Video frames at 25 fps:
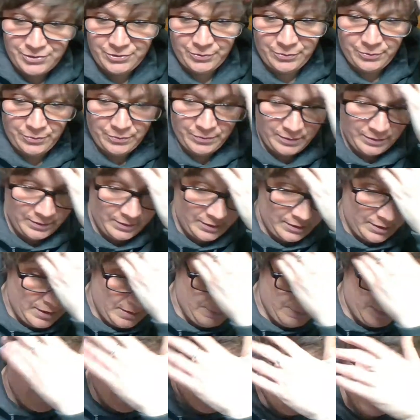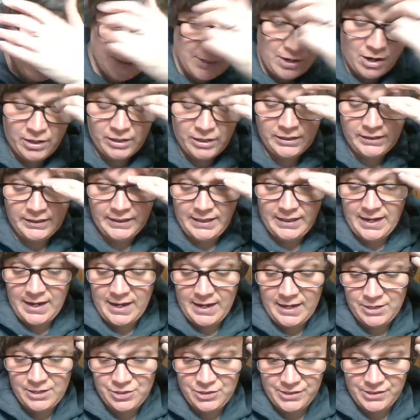too, but I was hardly
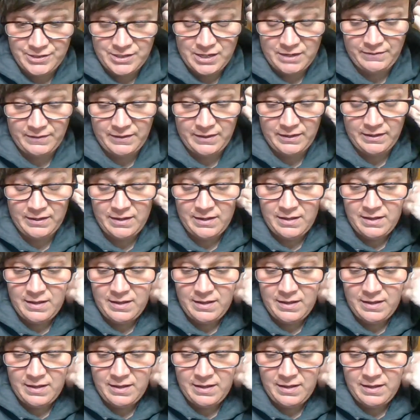conscious of it.